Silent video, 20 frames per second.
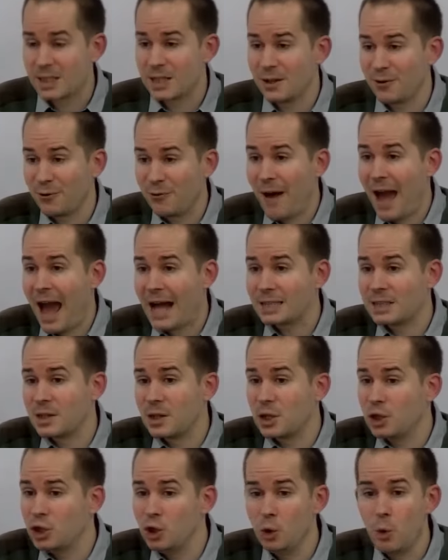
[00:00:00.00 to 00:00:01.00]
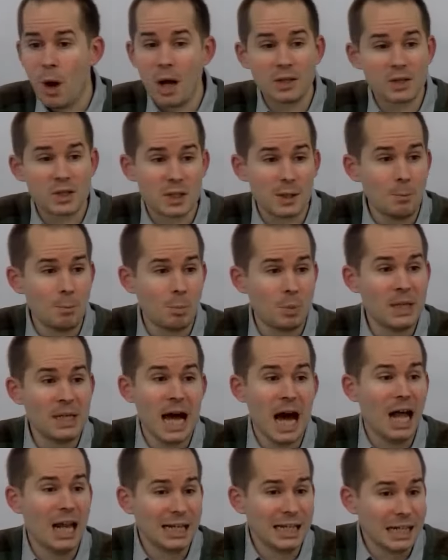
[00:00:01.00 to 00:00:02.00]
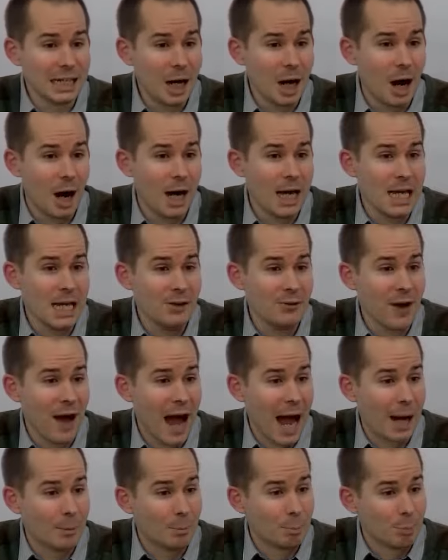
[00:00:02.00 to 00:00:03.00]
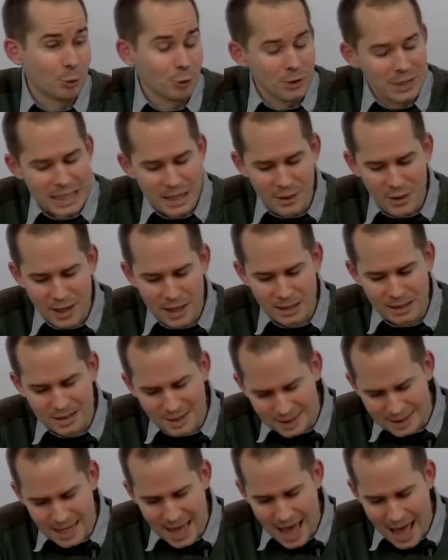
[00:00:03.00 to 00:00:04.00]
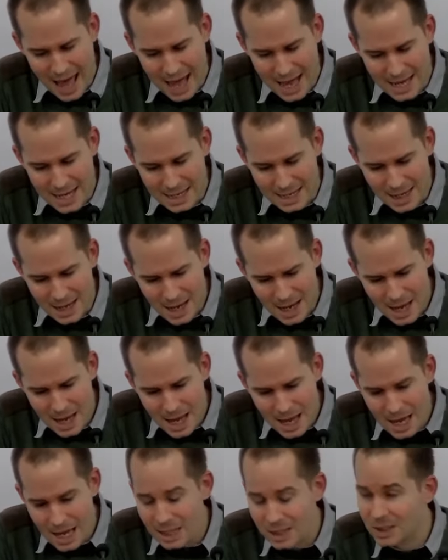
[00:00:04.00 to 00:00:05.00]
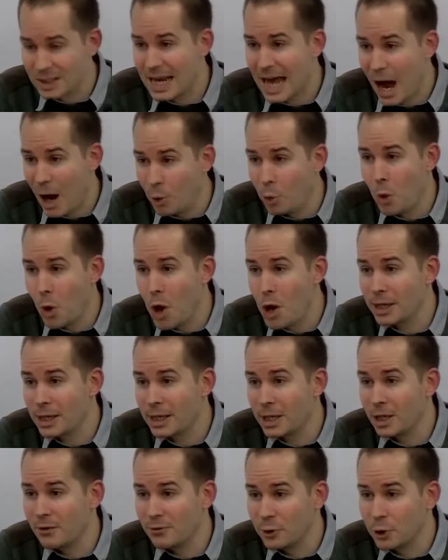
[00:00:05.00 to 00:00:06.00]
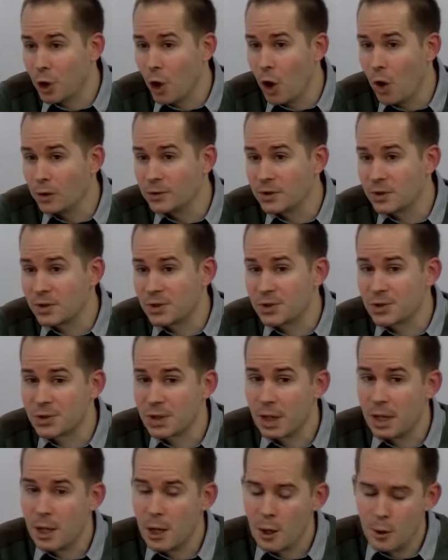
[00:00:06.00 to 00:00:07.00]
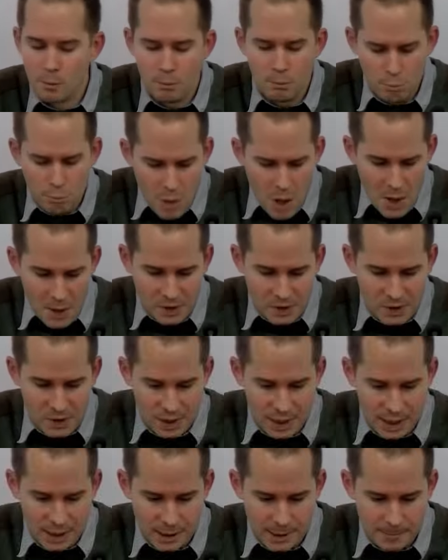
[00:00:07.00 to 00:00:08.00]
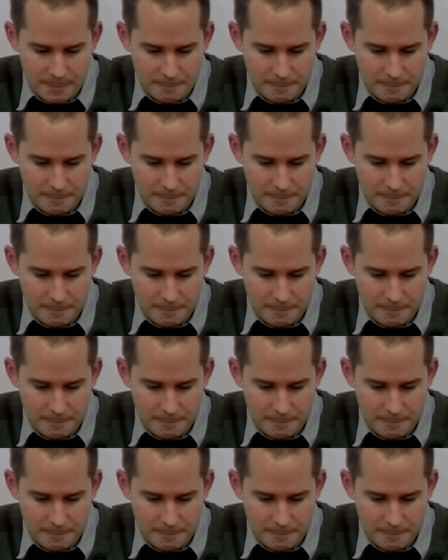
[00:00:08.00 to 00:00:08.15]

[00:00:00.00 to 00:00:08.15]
The fact that you are simply alive and breathing today is an outworking of God's mercy.